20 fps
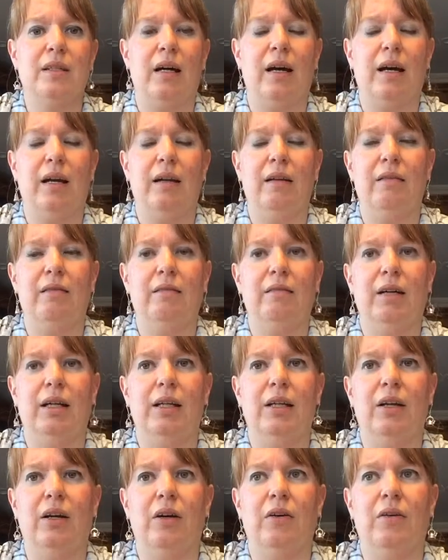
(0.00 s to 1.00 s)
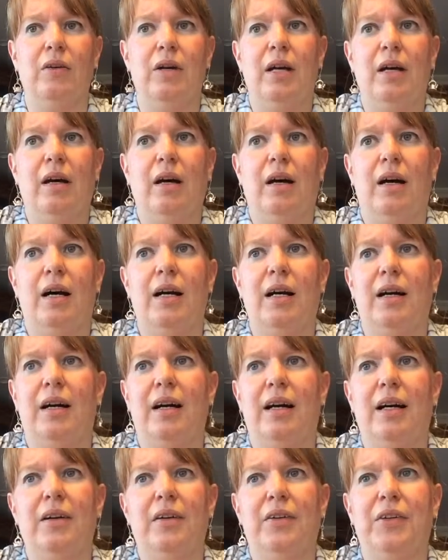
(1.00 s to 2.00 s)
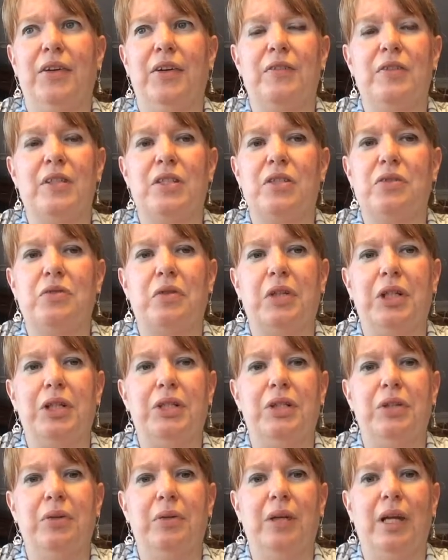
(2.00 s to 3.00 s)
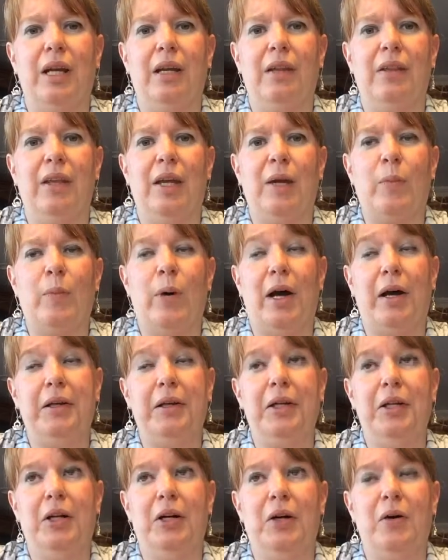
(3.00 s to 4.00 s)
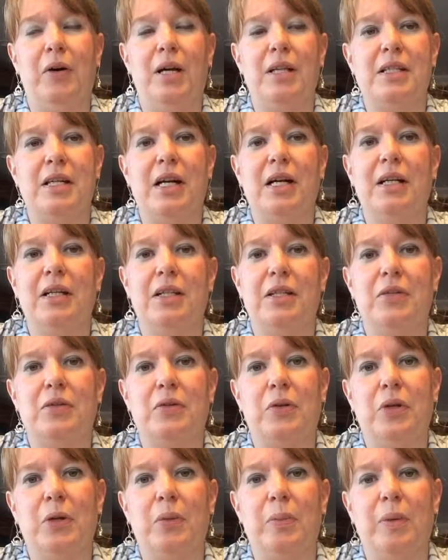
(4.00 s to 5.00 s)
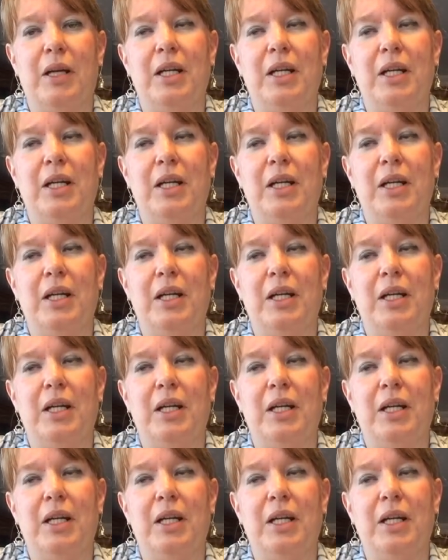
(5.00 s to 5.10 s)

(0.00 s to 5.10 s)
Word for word: I, you know, I, I don't know if this is really doing anything, but you know, I started this group.